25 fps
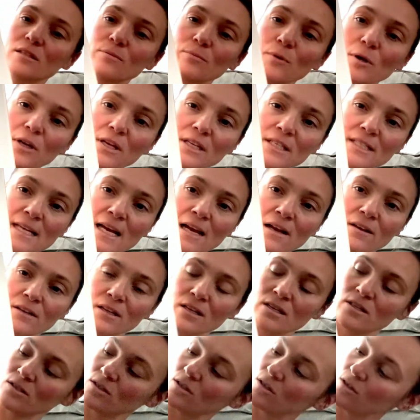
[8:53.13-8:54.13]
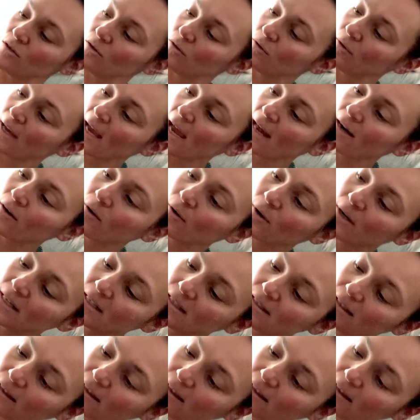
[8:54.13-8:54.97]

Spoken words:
broken down into categories: